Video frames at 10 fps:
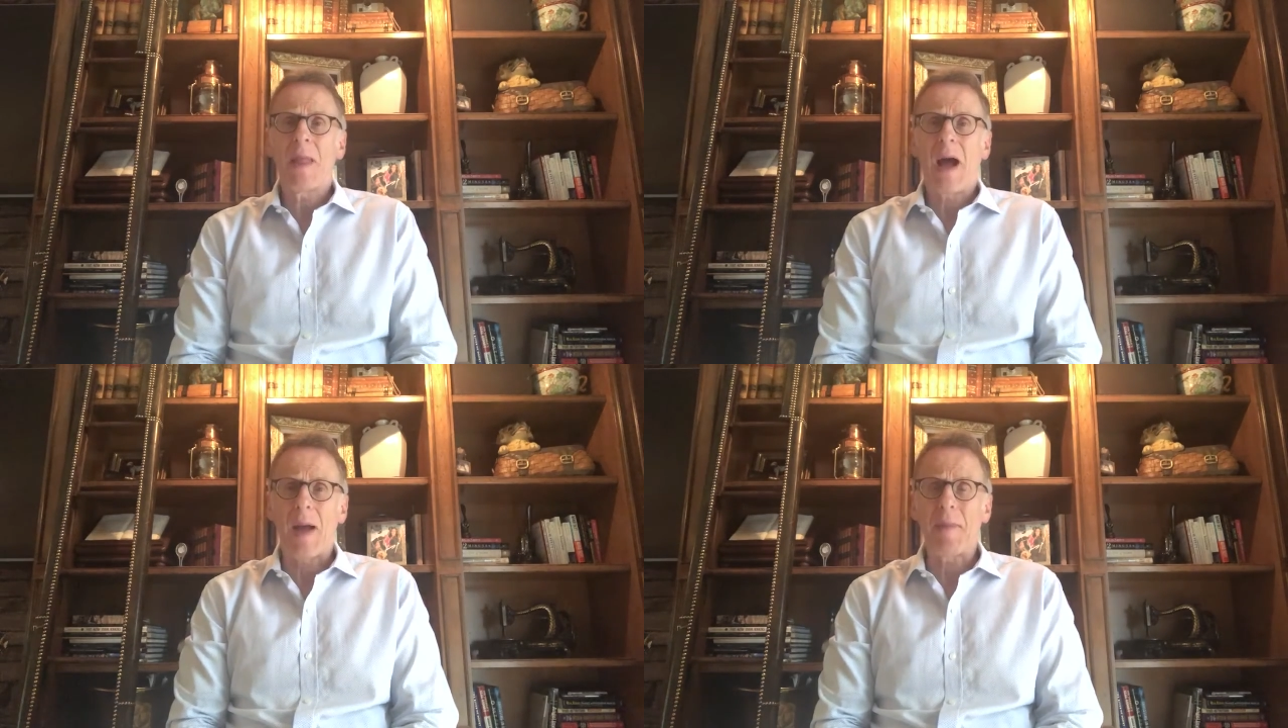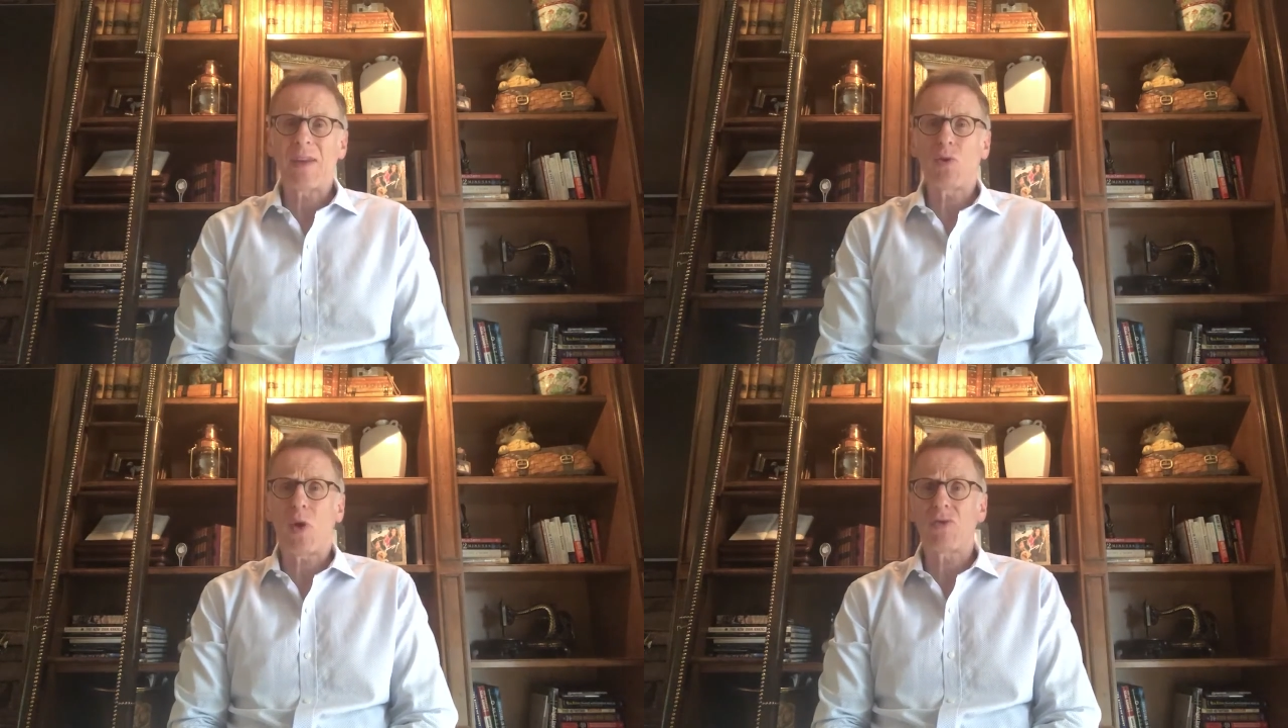I
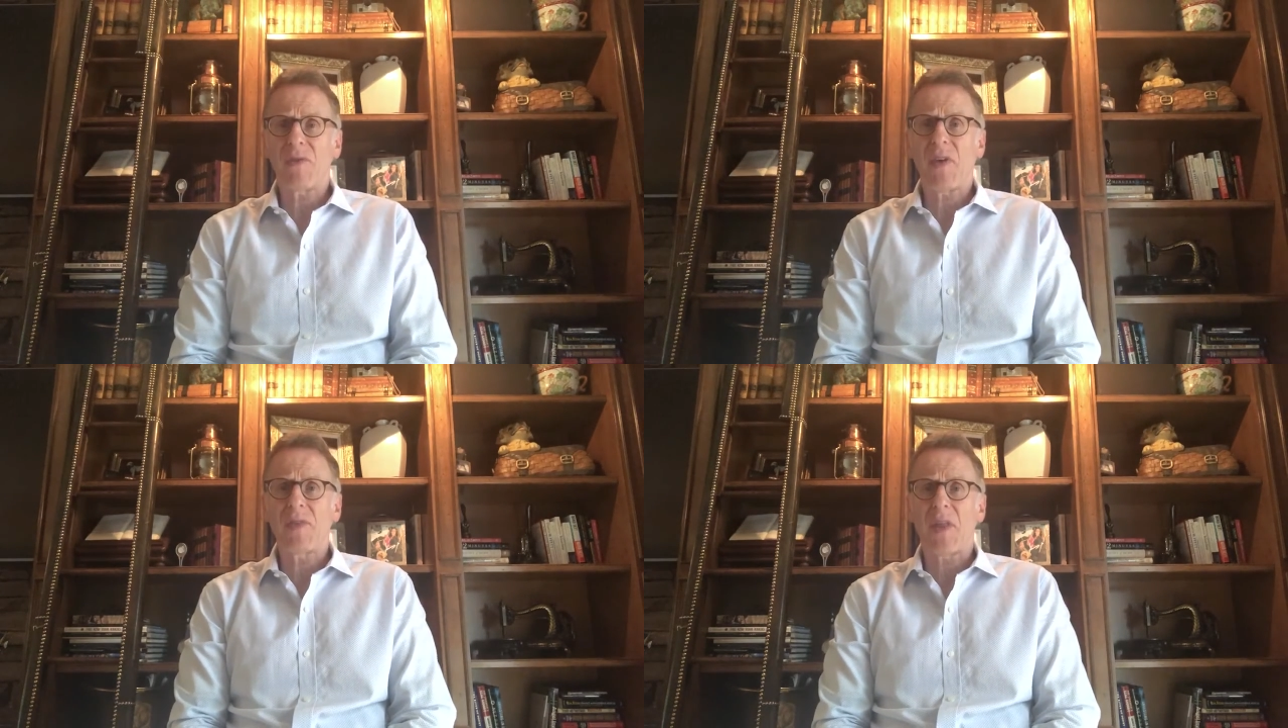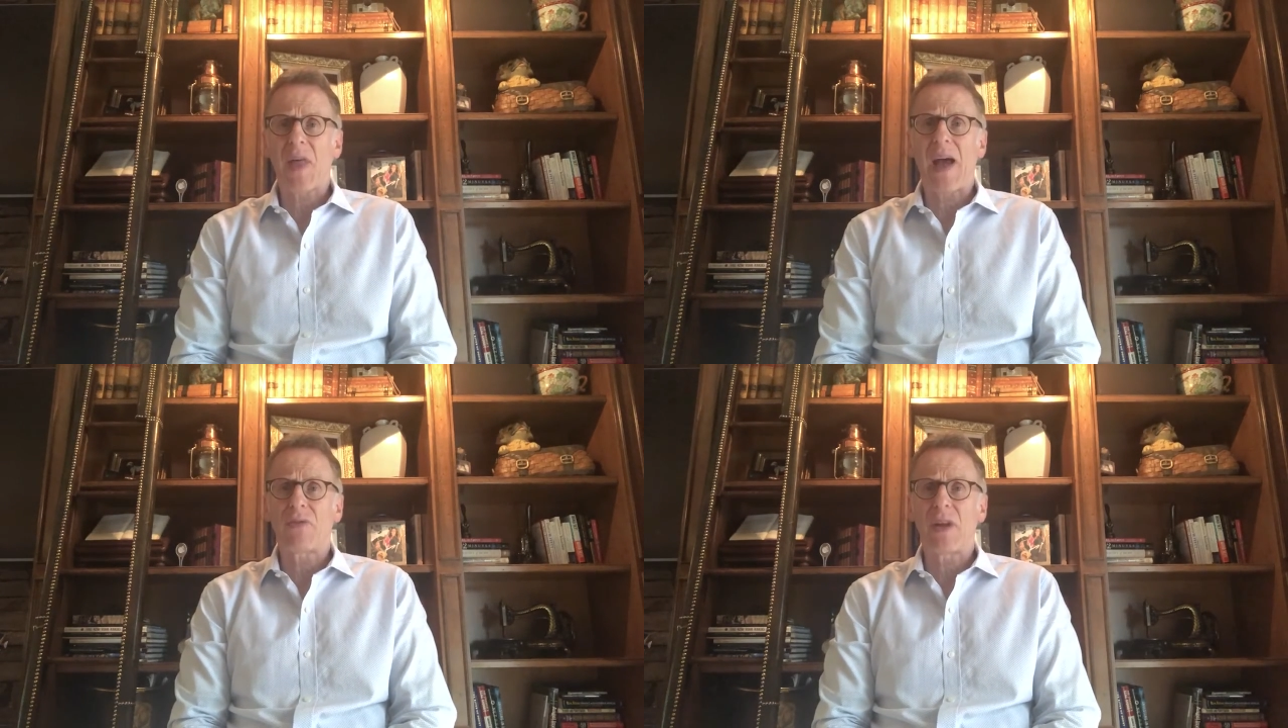make
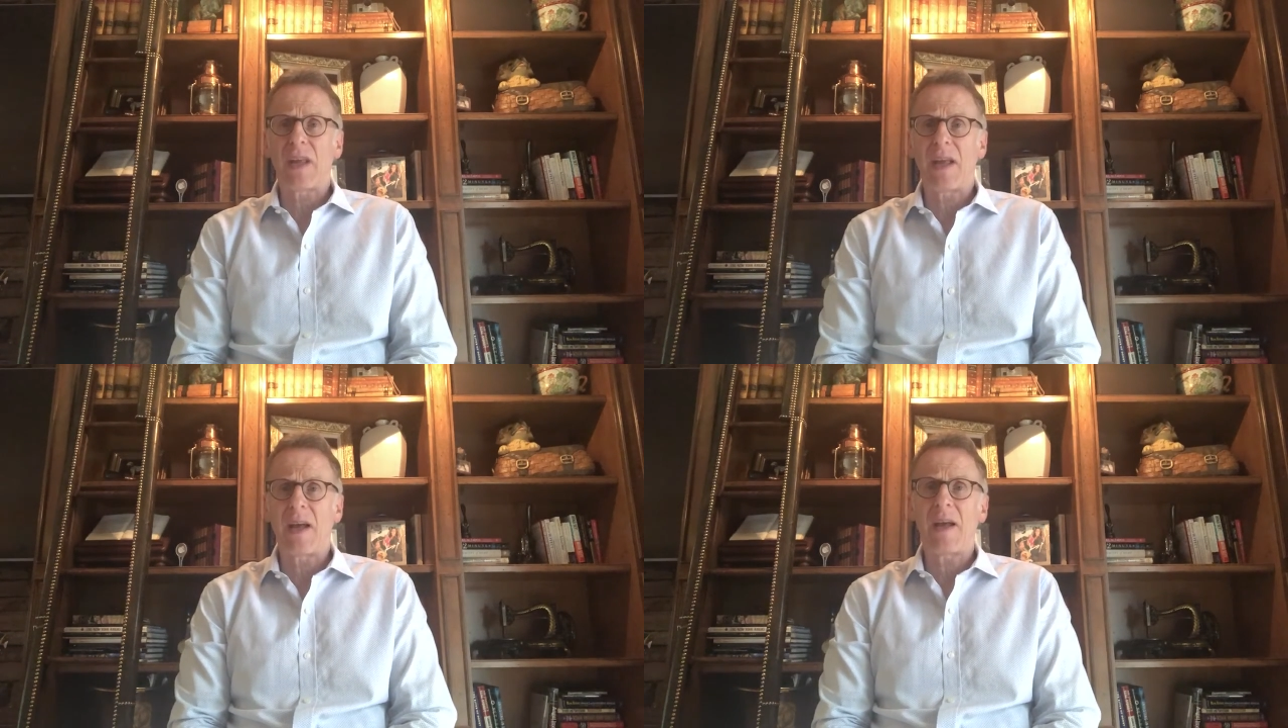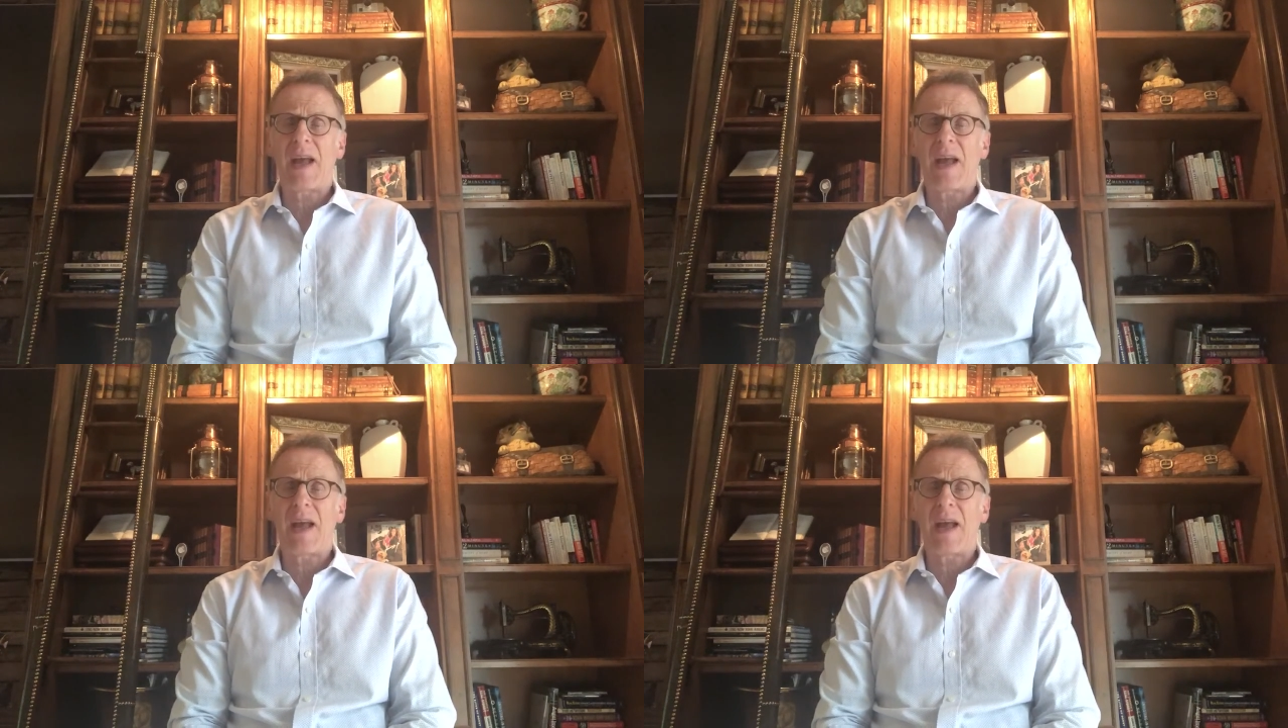$250,000 a year.